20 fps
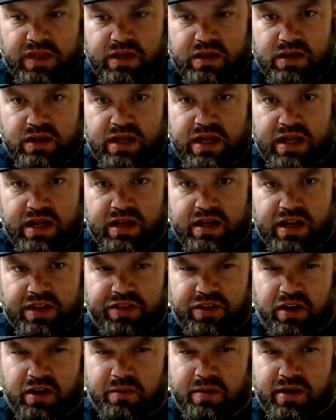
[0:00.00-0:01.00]
and I
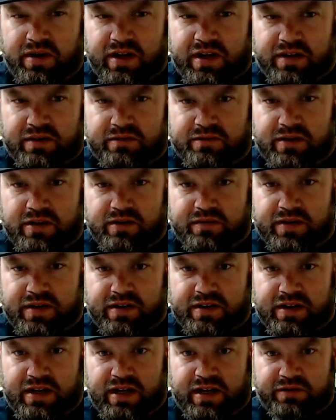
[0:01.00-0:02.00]
thought about getting rid of it
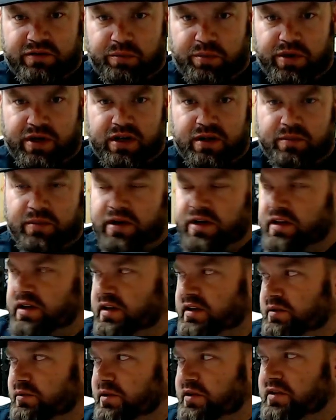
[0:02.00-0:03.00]
because I have a buddy of mine that
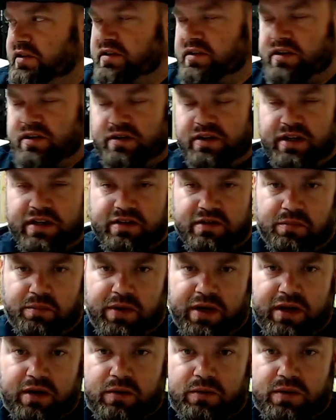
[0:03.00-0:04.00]
wants or needs a
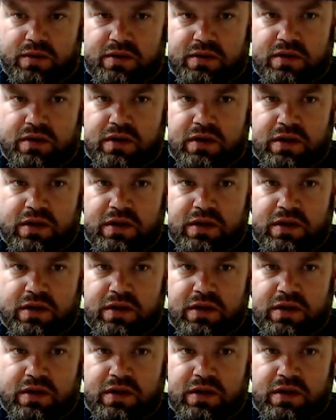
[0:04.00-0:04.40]
bigger one.